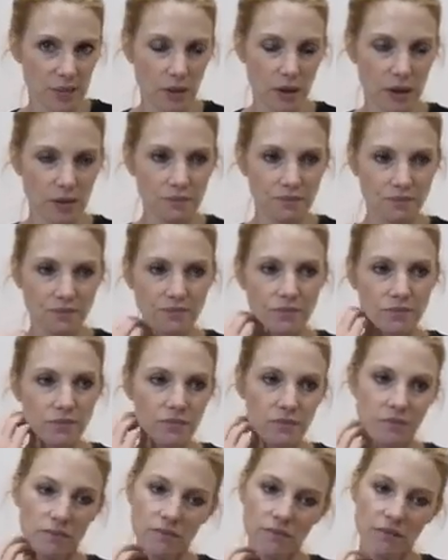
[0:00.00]
Well,
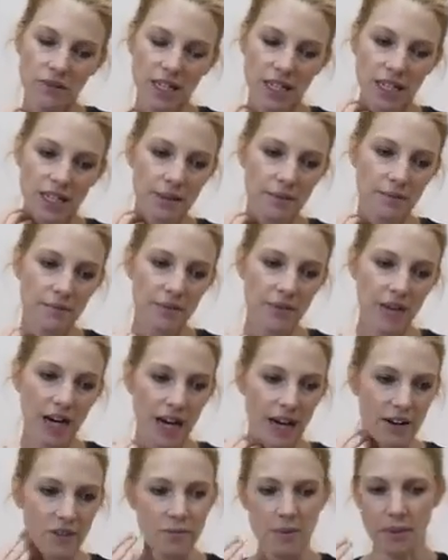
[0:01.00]

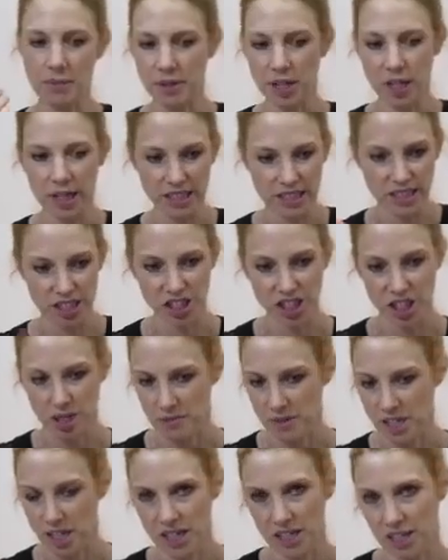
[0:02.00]
I remember going to the
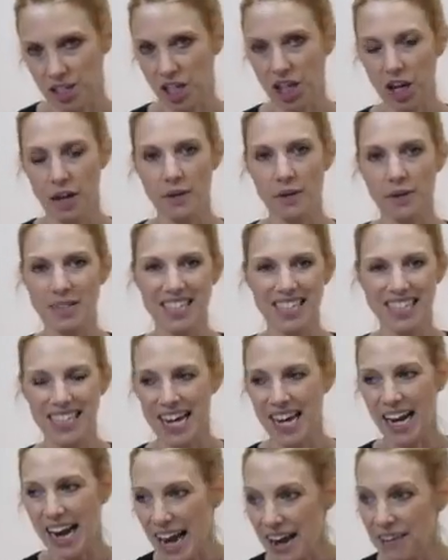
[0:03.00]
gym years ago and
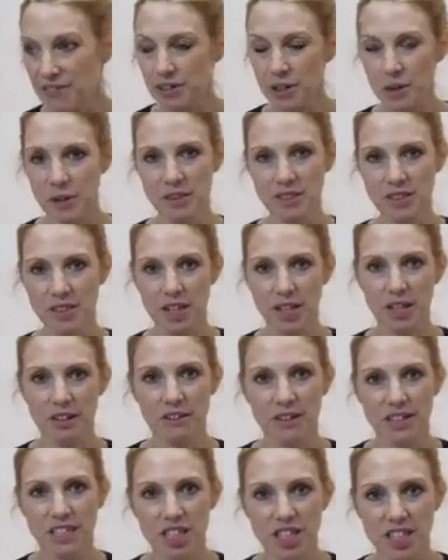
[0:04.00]
seeing everyone doing
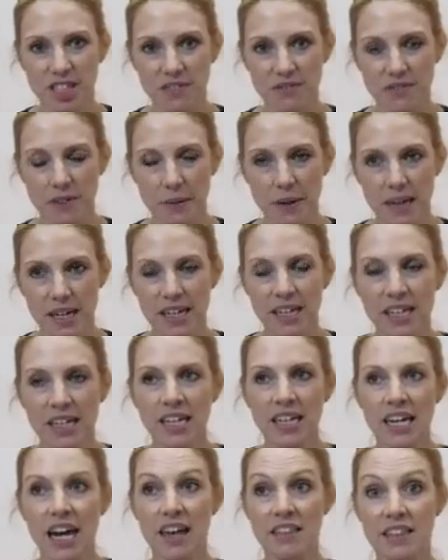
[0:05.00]
crunches everywhere,
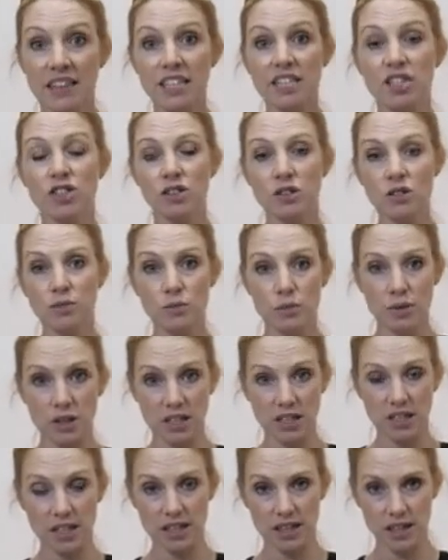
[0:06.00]
and they do
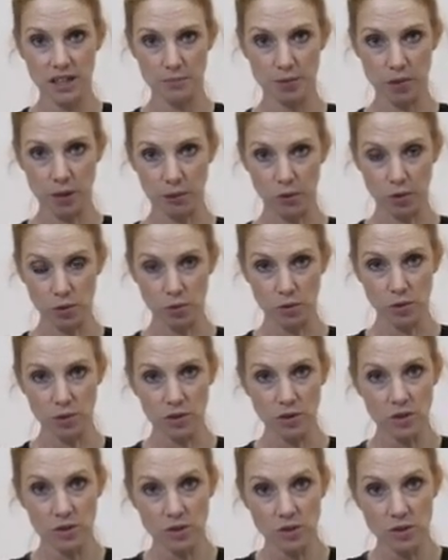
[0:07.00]
work the abdominal
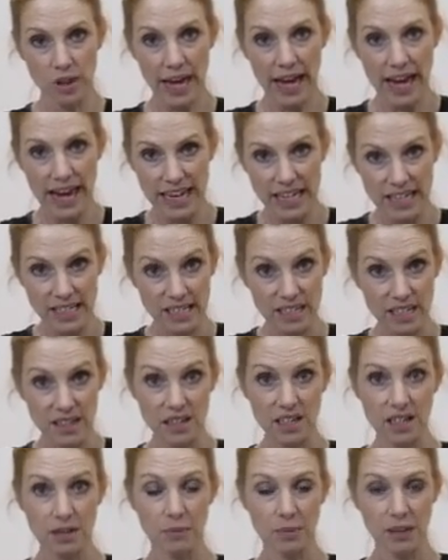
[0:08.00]
wall and
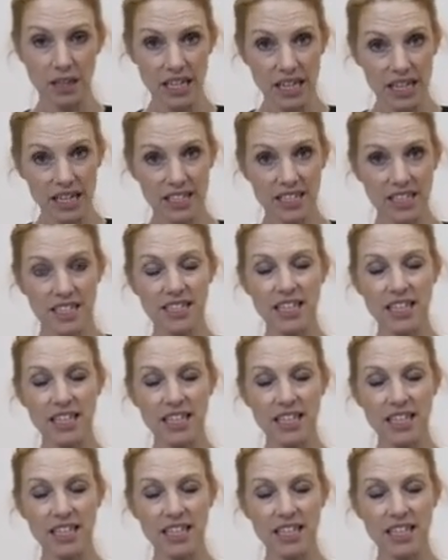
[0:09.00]
the obliques,